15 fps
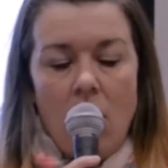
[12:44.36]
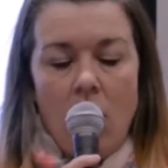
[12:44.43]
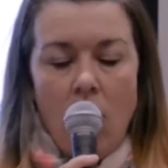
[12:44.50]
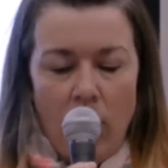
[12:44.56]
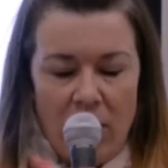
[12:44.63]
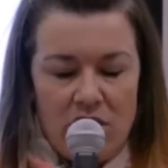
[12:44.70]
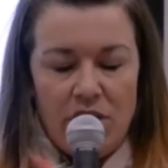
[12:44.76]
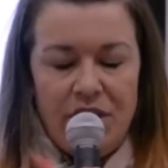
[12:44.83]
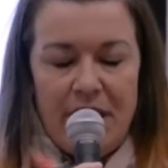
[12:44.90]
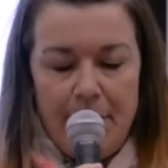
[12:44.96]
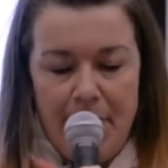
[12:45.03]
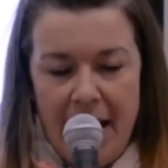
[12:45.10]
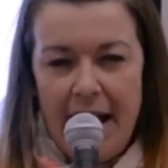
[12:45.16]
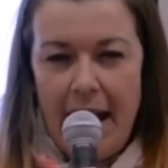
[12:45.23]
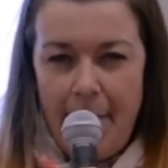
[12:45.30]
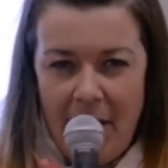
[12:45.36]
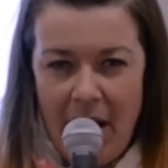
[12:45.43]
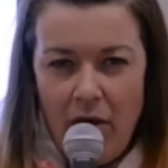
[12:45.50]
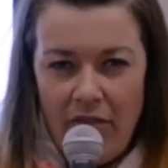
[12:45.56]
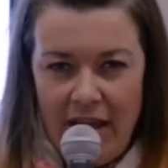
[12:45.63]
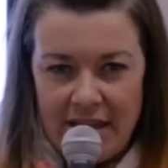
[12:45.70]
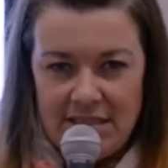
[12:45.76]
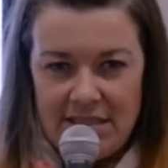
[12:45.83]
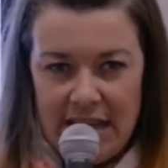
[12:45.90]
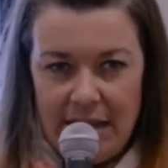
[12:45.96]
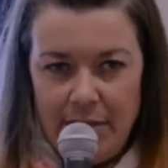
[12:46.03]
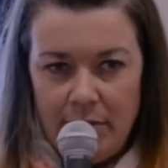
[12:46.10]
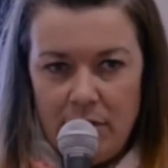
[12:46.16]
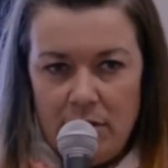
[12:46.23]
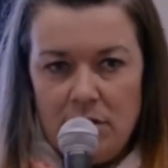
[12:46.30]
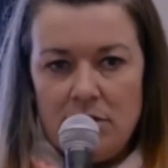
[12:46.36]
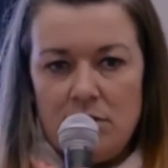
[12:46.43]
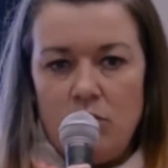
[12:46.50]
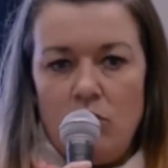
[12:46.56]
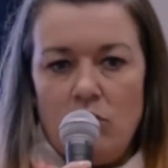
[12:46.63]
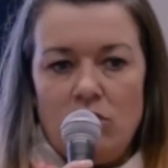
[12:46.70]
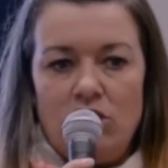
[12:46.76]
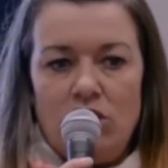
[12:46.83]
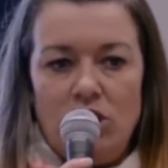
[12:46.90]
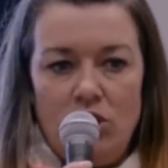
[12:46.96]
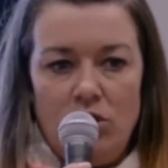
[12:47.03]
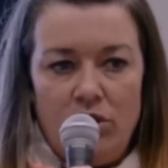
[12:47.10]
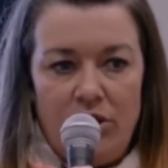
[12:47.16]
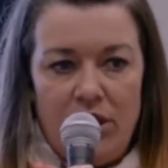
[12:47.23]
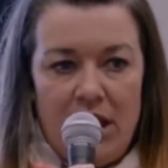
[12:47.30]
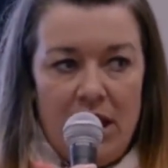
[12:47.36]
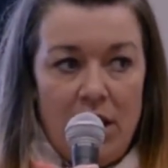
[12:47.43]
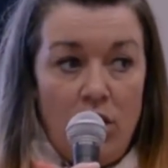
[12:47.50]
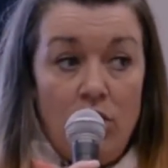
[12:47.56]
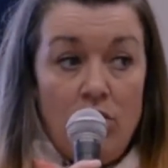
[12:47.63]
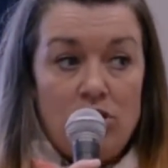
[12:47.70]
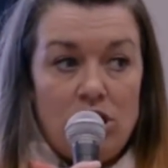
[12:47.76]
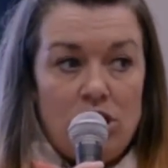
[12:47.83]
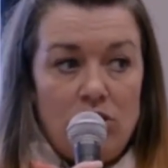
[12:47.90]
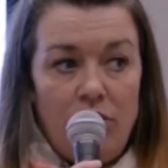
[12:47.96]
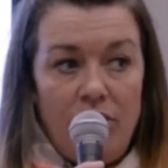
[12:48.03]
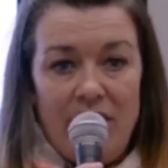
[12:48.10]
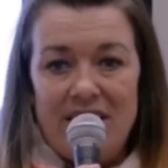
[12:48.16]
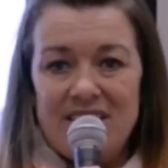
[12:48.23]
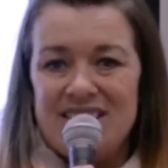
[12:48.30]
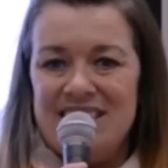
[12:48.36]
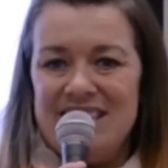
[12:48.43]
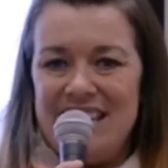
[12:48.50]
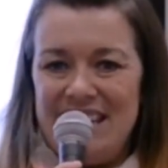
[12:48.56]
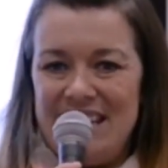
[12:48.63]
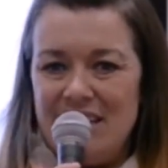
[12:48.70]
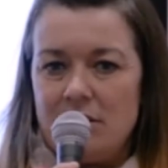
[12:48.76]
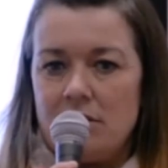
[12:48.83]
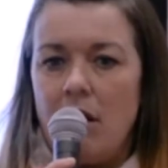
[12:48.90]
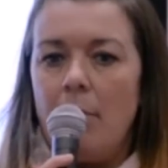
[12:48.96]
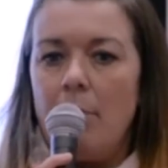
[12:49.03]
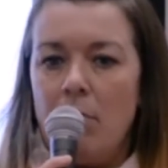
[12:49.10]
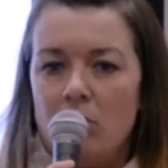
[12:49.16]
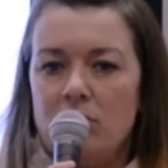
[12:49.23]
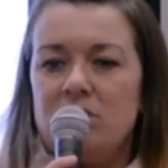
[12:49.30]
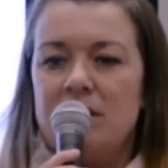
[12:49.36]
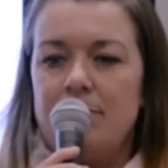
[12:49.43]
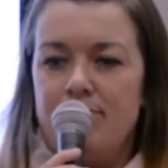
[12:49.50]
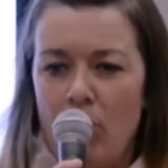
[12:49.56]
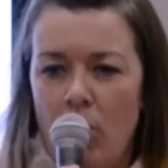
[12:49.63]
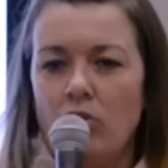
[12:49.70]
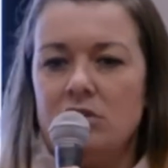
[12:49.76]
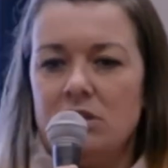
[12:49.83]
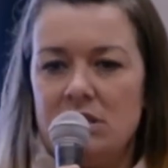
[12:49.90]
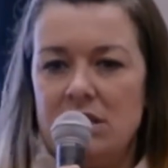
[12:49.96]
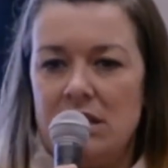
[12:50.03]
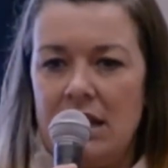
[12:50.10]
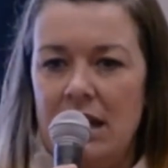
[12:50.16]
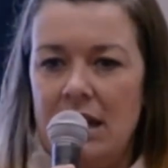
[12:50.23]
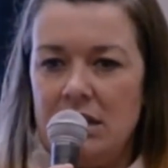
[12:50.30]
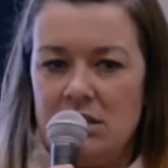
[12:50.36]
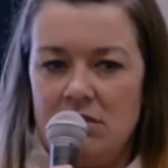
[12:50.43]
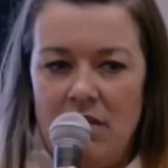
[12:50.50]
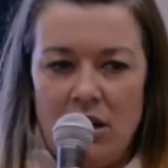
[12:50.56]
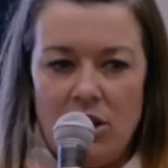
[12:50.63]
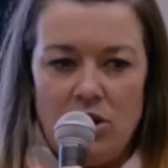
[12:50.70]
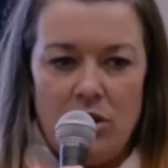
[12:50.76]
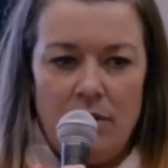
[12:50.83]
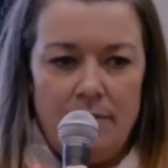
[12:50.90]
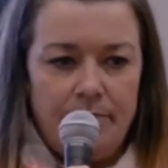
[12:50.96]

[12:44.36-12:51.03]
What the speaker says: When you think back about that statement, what do you think, who do you think's needs are most important in that interaction?